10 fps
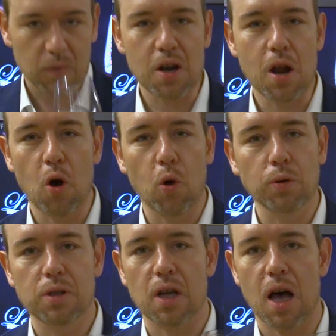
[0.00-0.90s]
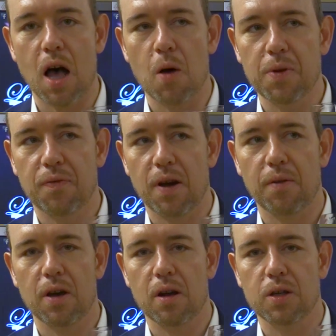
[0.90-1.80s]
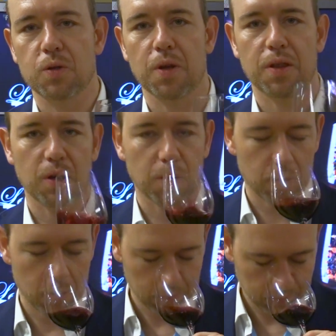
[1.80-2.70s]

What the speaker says: the nose, I'll be very honest with you,